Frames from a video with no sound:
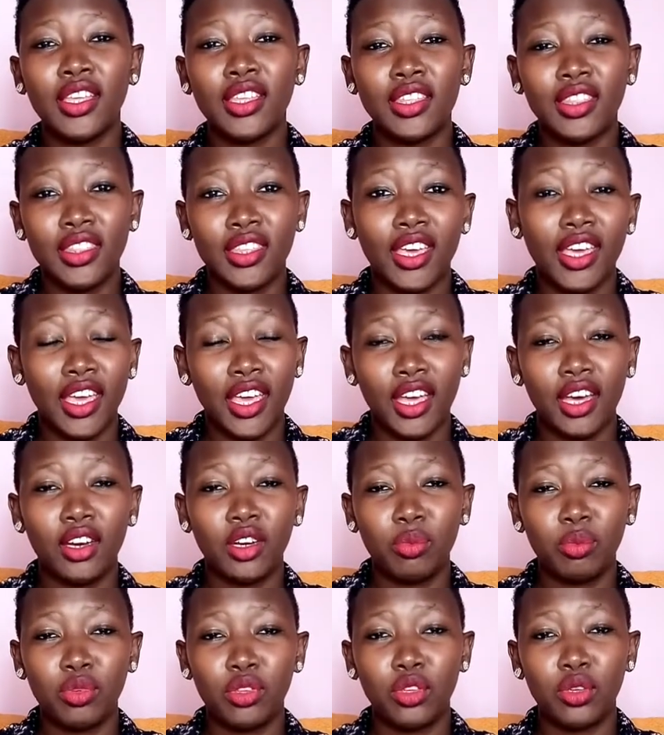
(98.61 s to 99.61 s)
they
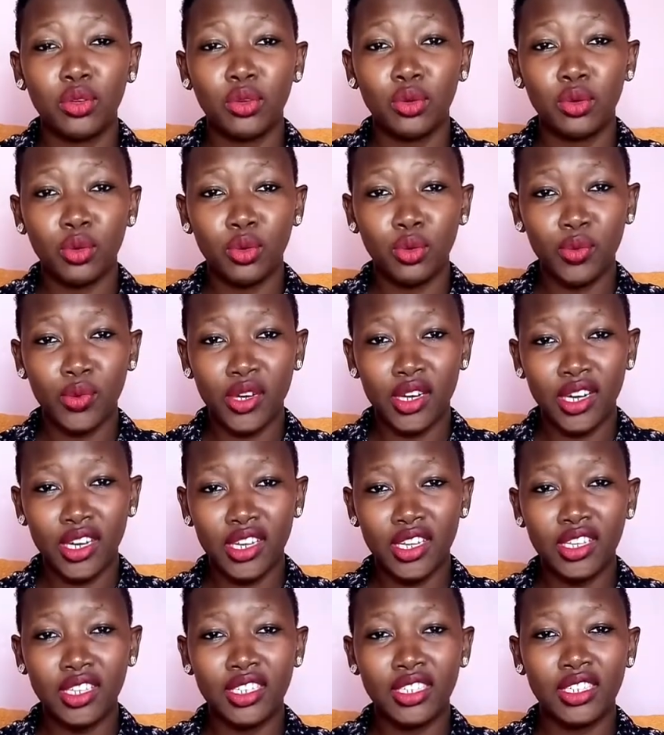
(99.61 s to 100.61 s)
help you
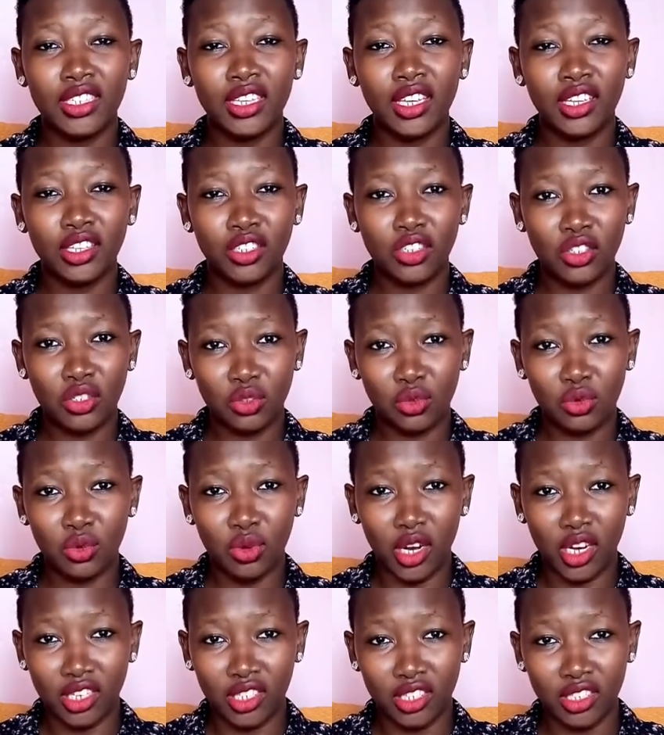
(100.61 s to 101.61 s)
release
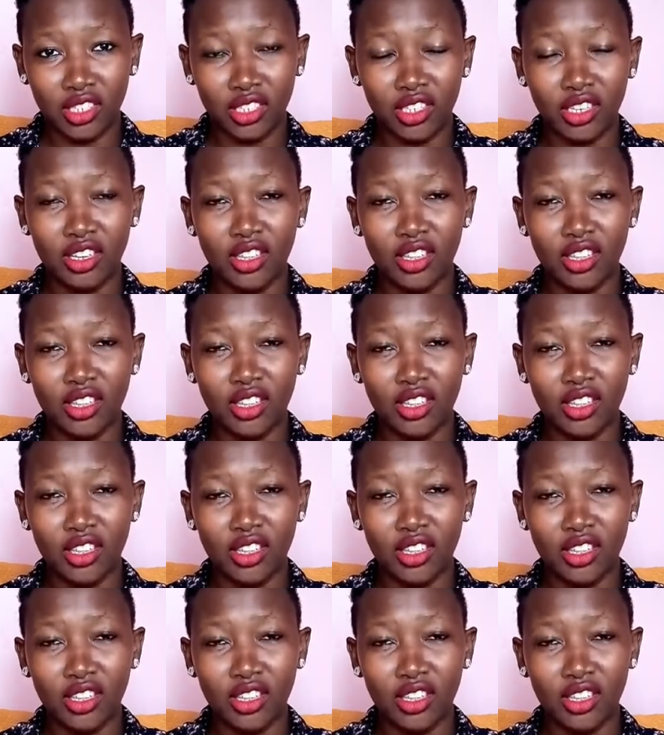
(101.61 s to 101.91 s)
stress.